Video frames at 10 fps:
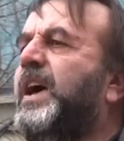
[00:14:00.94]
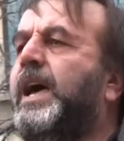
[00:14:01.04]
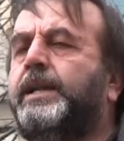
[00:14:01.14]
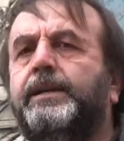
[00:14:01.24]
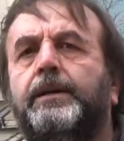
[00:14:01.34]

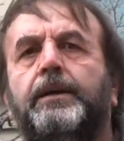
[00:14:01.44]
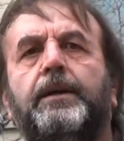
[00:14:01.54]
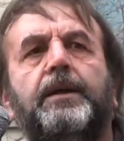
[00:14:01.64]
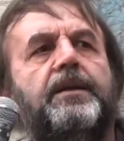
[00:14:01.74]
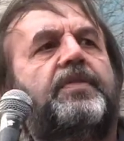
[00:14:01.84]
said,
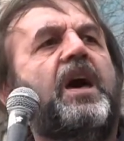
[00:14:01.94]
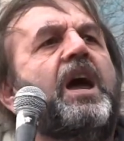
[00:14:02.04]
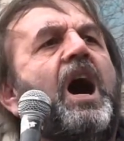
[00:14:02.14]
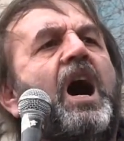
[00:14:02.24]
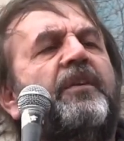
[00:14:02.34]

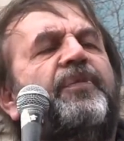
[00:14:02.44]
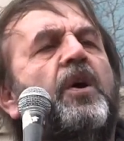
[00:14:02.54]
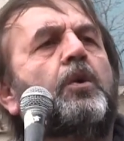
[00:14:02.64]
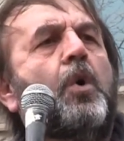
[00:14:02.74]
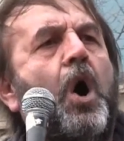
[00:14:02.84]
they are
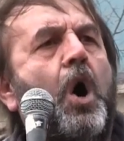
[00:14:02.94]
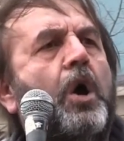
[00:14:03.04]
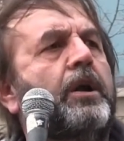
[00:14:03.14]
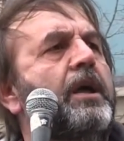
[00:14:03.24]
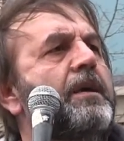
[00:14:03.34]
for
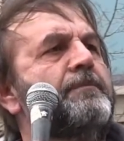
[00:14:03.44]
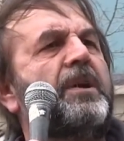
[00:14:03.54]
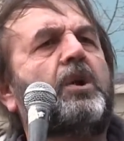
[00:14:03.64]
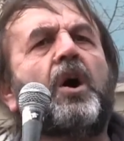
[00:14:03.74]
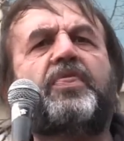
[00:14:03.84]
war
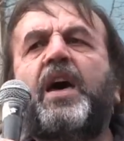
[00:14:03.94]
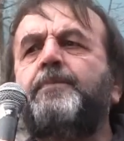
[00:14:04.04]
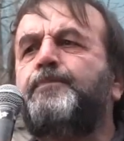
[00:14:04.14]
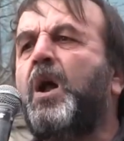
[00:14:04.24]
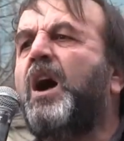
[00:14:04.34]
because
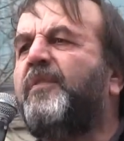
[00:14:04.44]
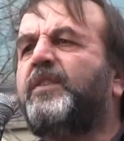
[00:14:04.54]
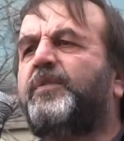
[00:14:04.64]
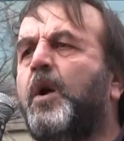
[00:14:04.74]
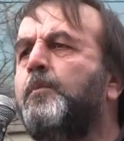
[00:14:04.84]
they
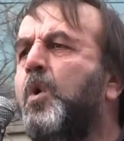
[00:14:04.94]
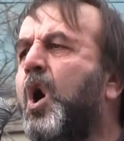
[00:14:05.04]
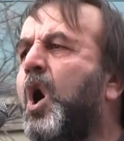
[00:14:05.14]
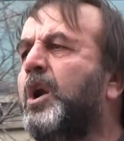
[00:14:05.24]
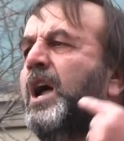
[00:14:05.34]
profit from
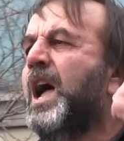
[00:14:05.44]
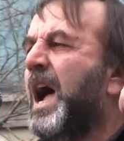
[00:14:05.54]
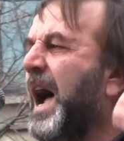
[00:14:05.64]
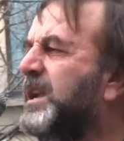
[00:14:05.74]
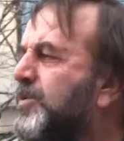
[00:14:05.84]
war
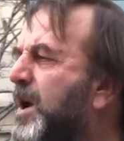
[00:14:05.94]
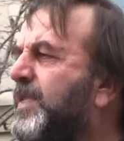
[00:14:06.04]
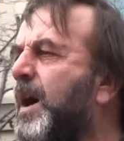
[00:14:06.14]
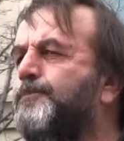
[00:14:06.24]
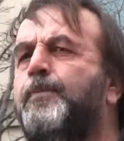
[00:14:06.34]
and
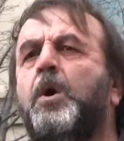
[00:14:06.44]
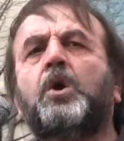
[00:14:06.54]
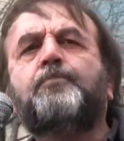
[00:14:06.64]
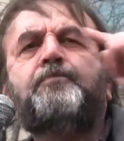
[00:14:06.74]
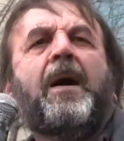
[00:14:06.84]
we the
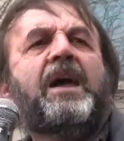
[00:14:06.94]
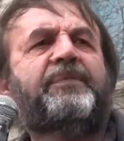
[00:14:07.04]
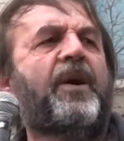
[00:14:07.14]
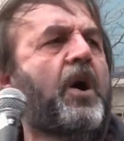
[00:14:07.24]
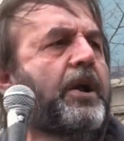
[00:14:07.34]
poor
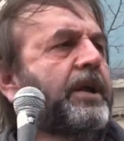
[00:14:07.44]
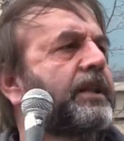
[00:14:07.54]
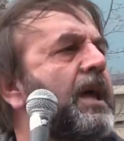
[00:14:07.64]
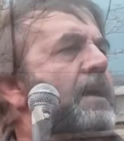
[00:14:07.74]
pay for it.